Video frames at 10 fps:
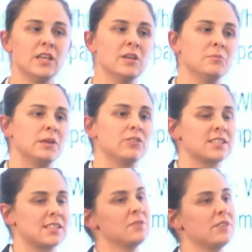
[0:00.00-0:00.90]
Because
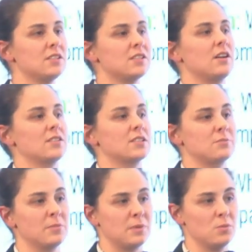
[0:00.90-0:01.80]
some of these tasks
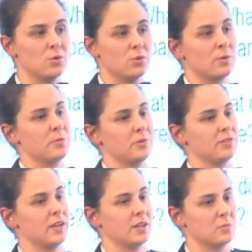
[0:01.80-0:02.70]
might be more appropriate for
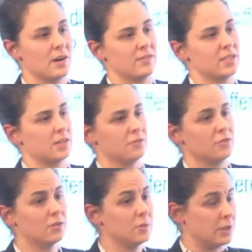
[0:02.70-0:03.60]
getting the private sector
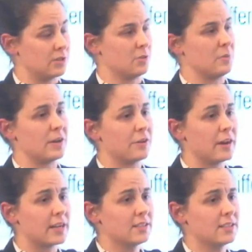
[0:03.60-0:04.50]
involved because they're better
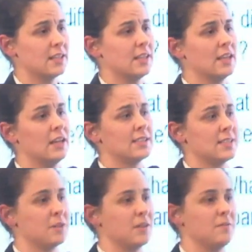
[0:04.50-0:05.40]
at it.
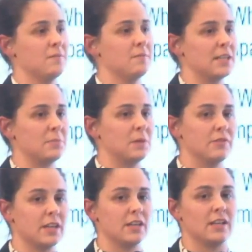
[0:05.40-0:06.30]
Some of them might be
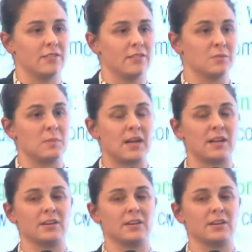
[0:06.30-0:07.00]
governed by